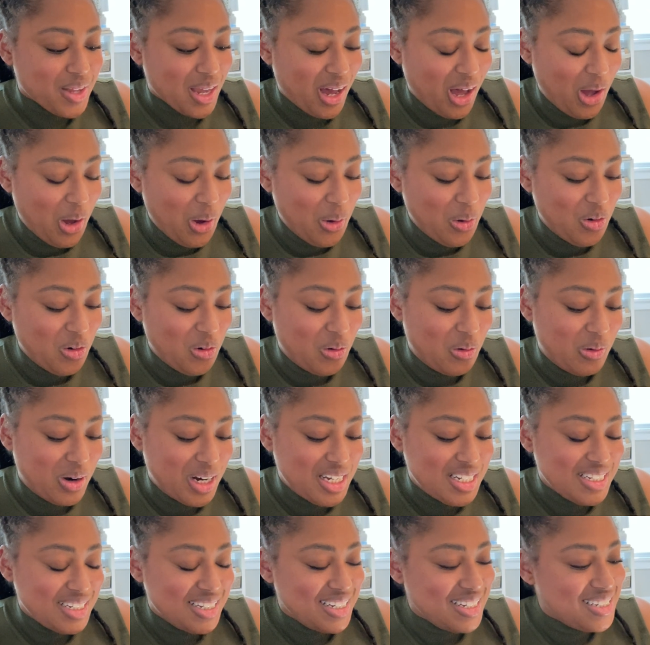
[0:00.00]
Oh,
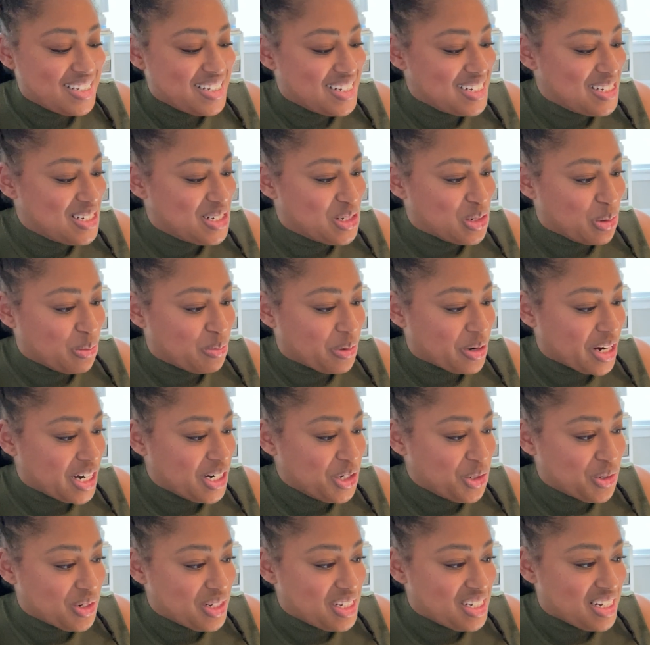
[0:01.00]
this is super
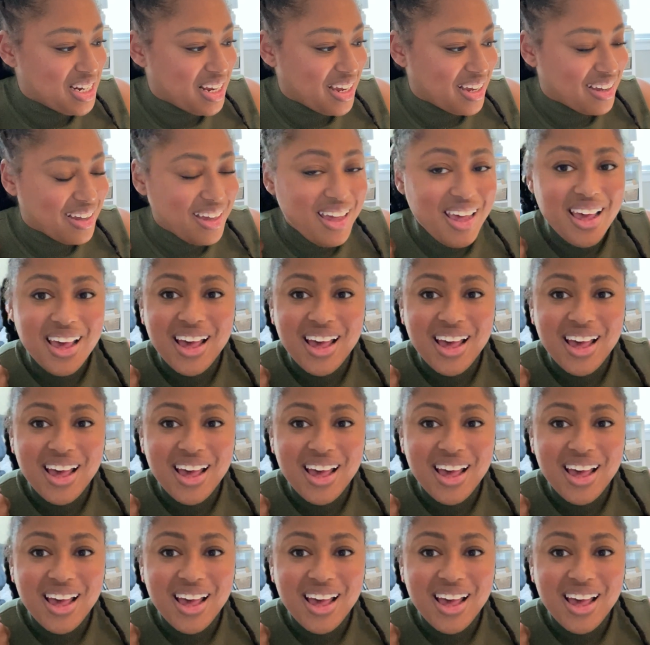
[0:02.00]
interesting.